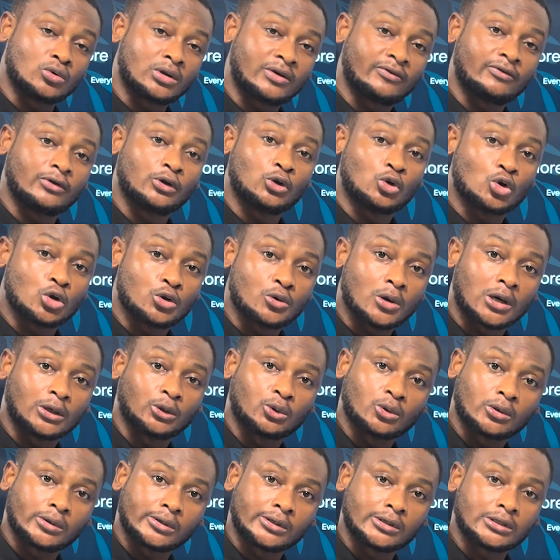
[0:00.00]
even though you are
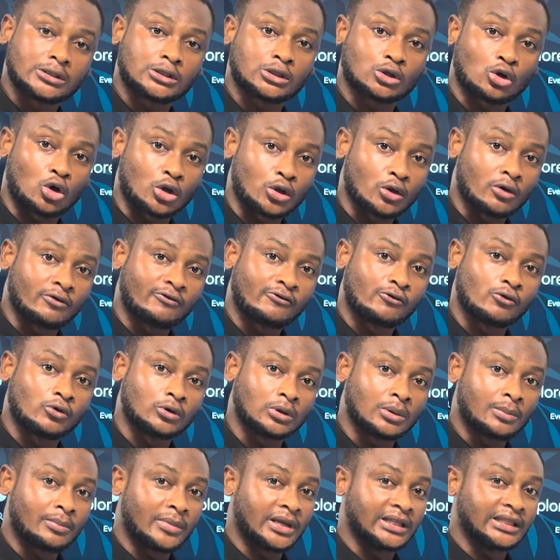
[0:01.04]
doing it on your
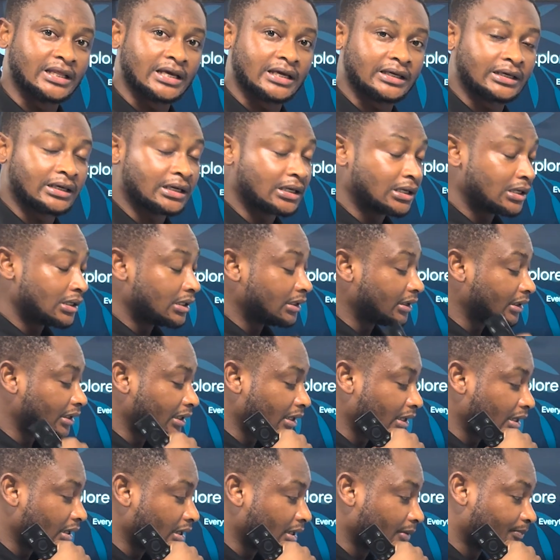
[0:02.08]
phone, but then
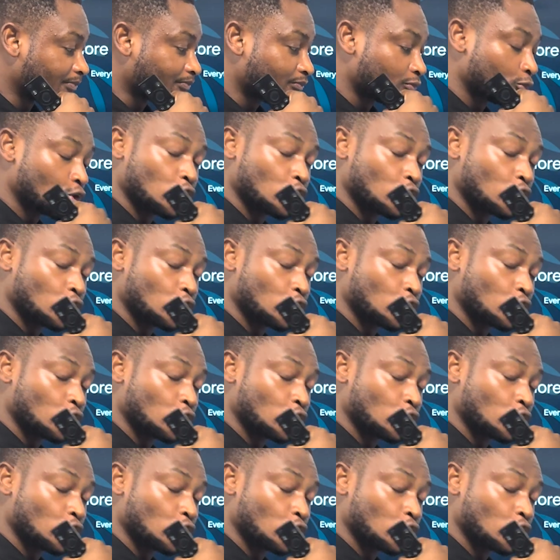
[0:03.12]
the